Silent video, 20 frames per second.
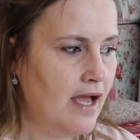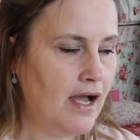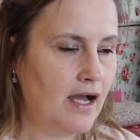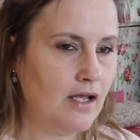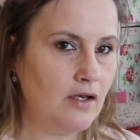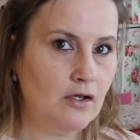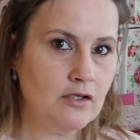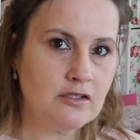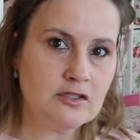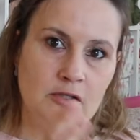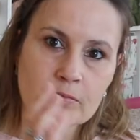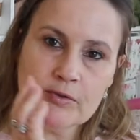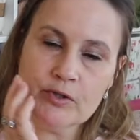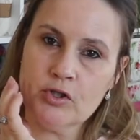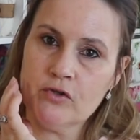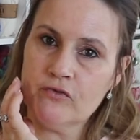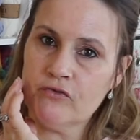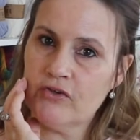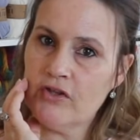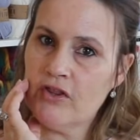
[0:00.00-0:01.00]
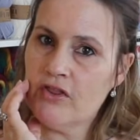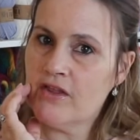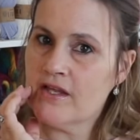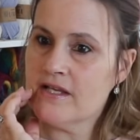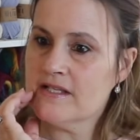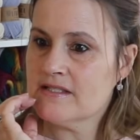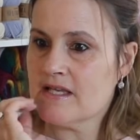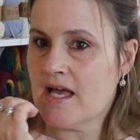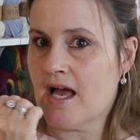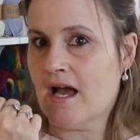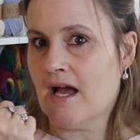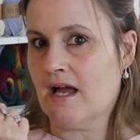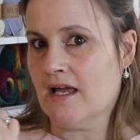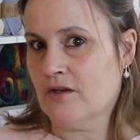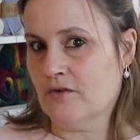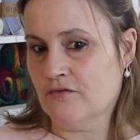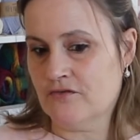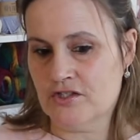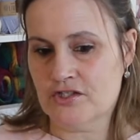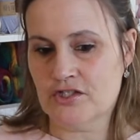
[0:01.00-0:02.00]
I'll also be covering things that I
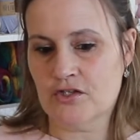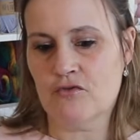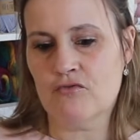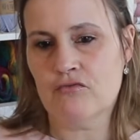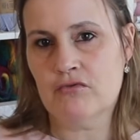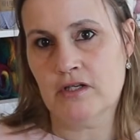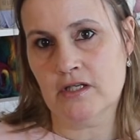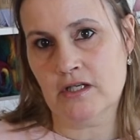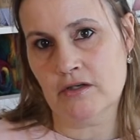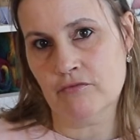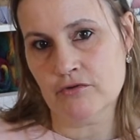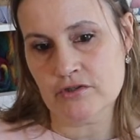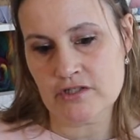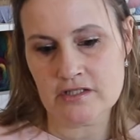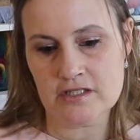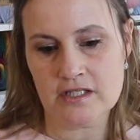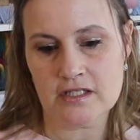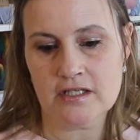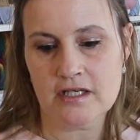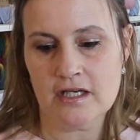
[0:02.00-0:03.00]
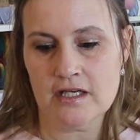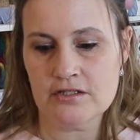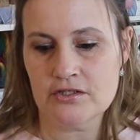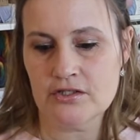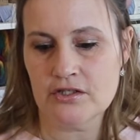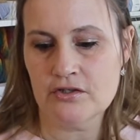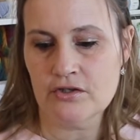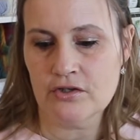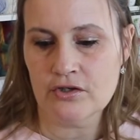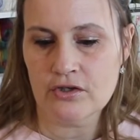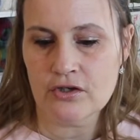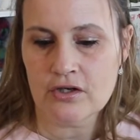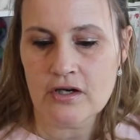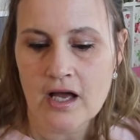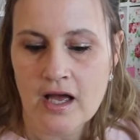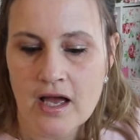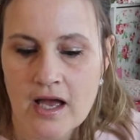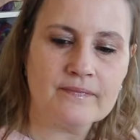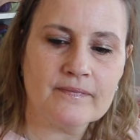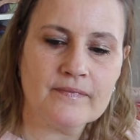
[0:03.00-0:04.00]
love to do, really rustic, as you know.
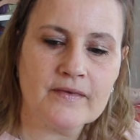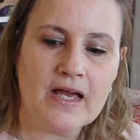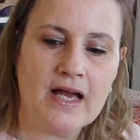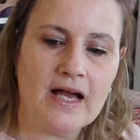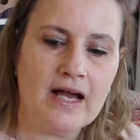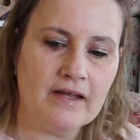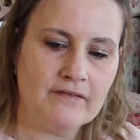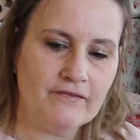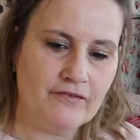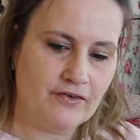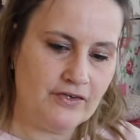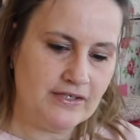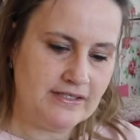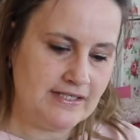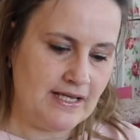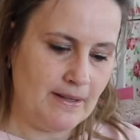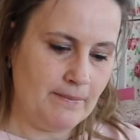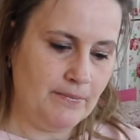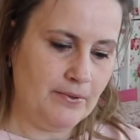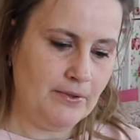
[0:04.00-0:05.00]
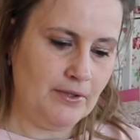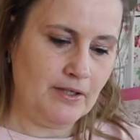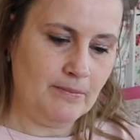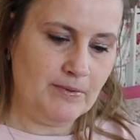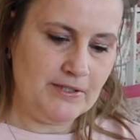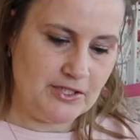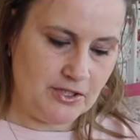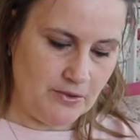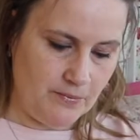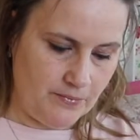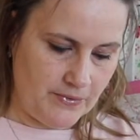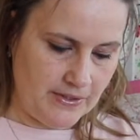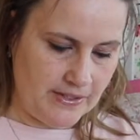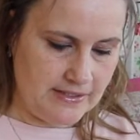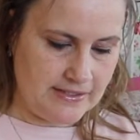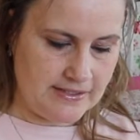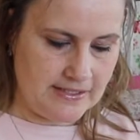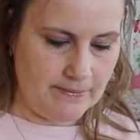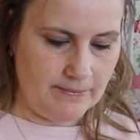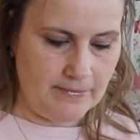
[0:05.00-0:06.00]
And for example, it'll be
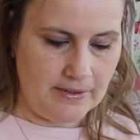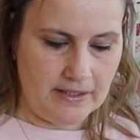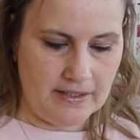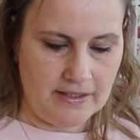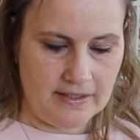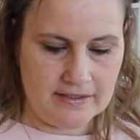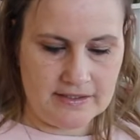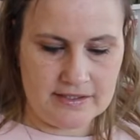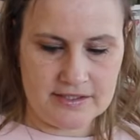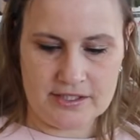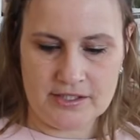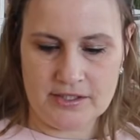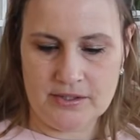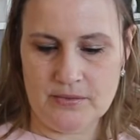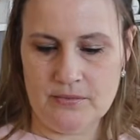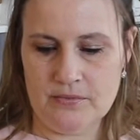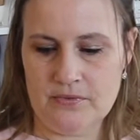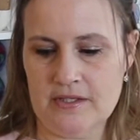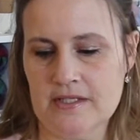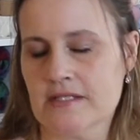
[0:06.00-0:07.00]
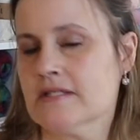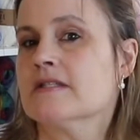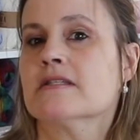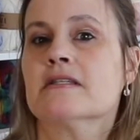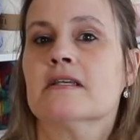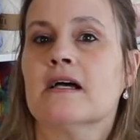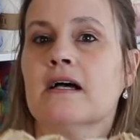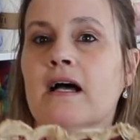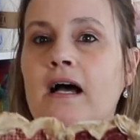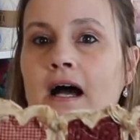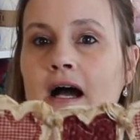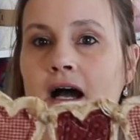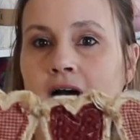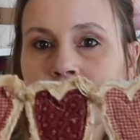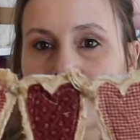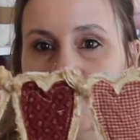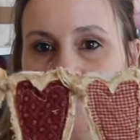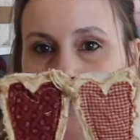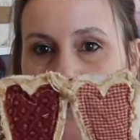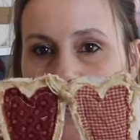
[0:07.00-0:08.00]
something similar to this
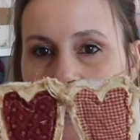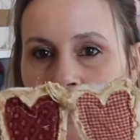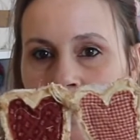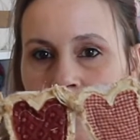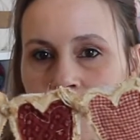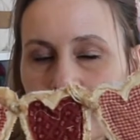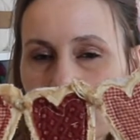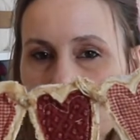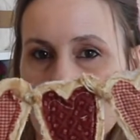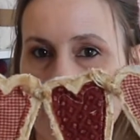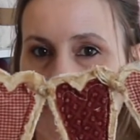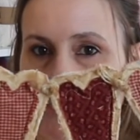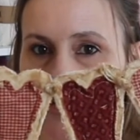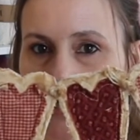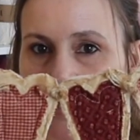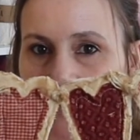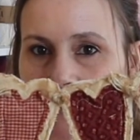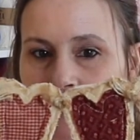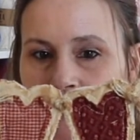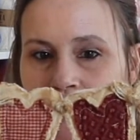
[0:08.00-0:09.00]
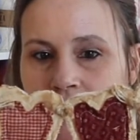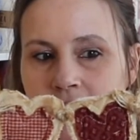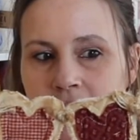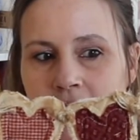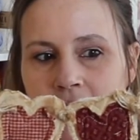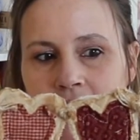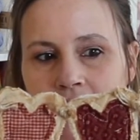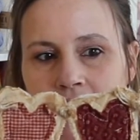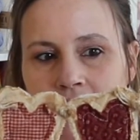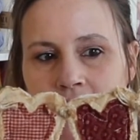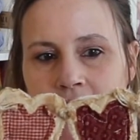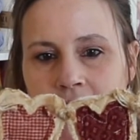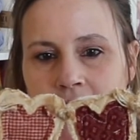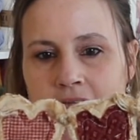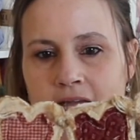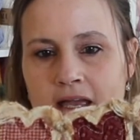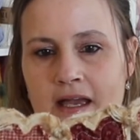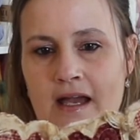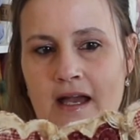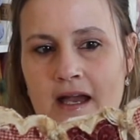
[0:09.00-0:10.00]
heart swag, really rustic.
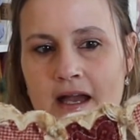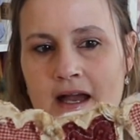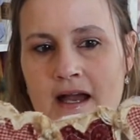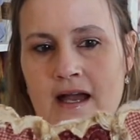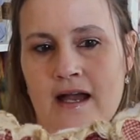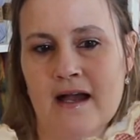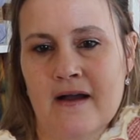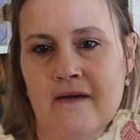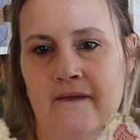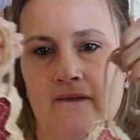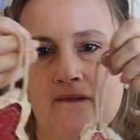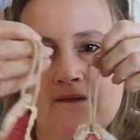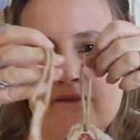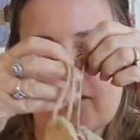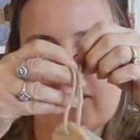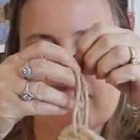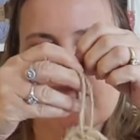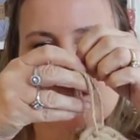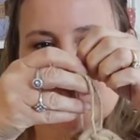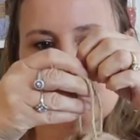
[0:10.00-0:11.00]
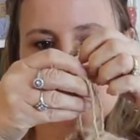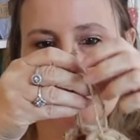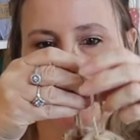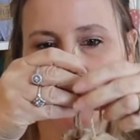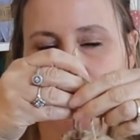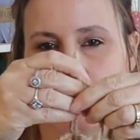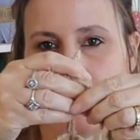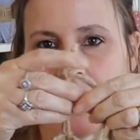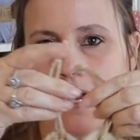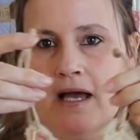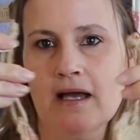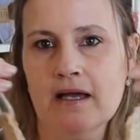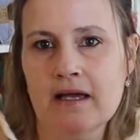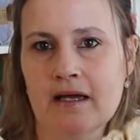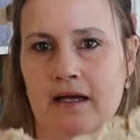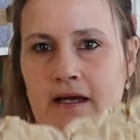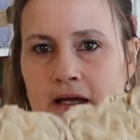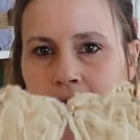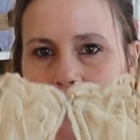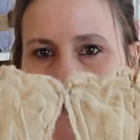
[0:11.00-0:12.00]
Show you the
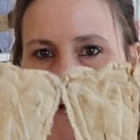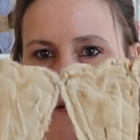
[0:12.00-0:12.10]
back.